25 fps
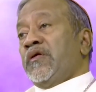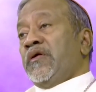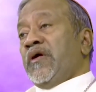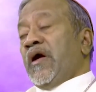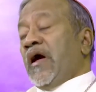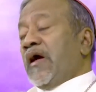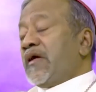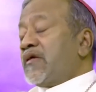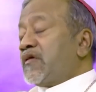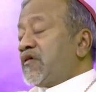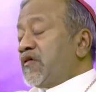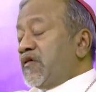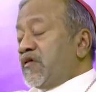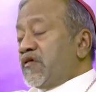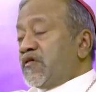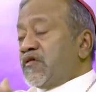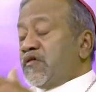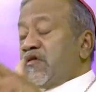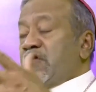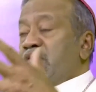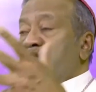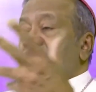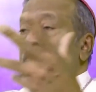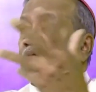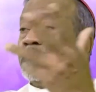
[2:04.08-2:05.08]
at
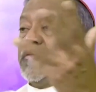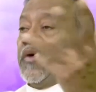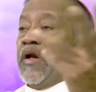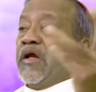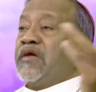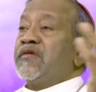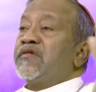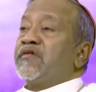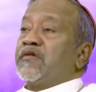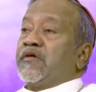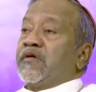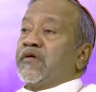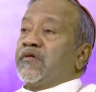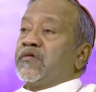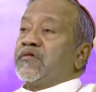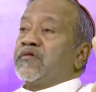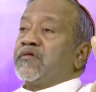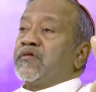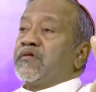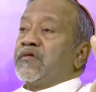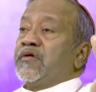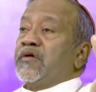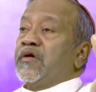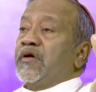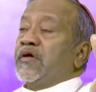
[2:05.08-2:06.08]
certain
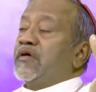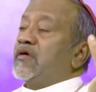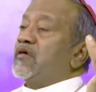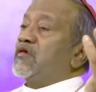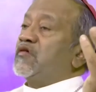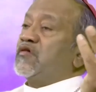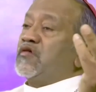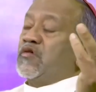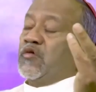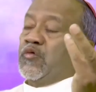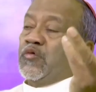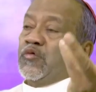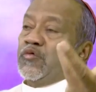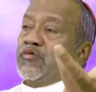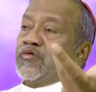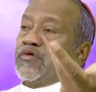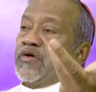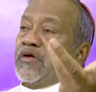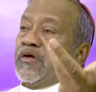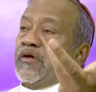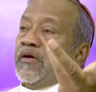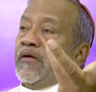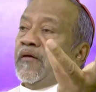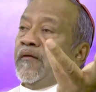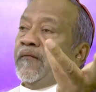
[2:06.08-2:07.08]
blessings it is used.
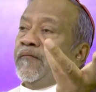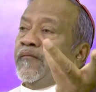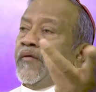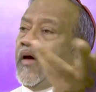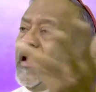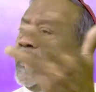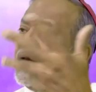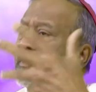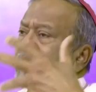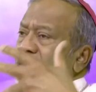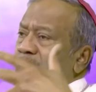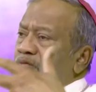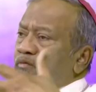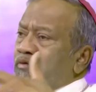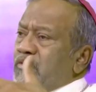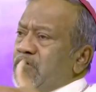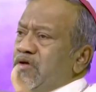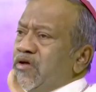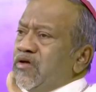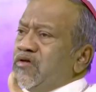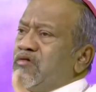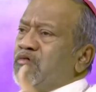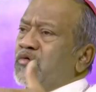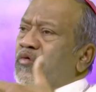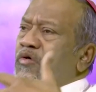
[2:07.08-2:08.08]
And therefore
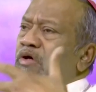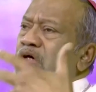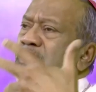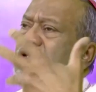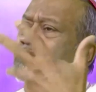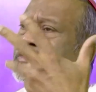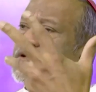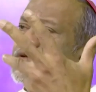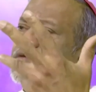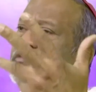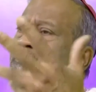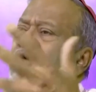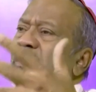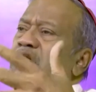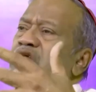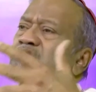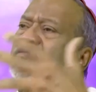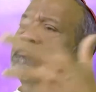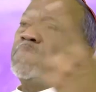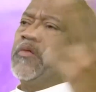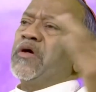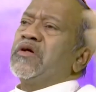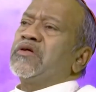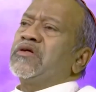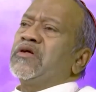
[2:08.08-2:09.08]
these occasions are
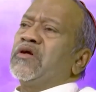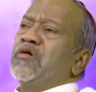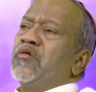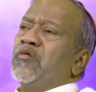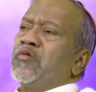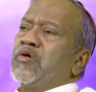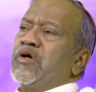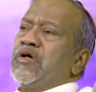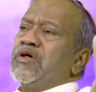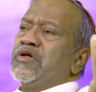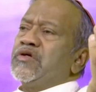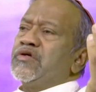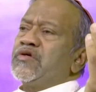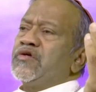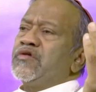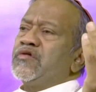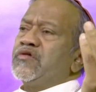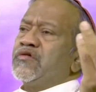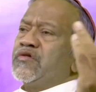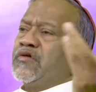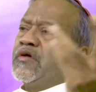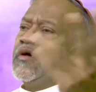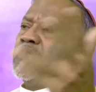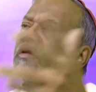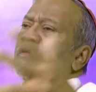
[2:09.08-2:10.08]
special
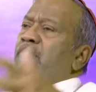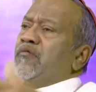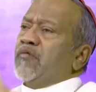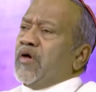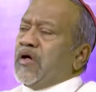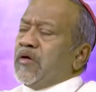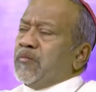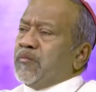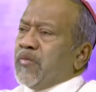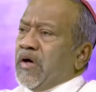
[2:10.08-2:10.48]
occasions when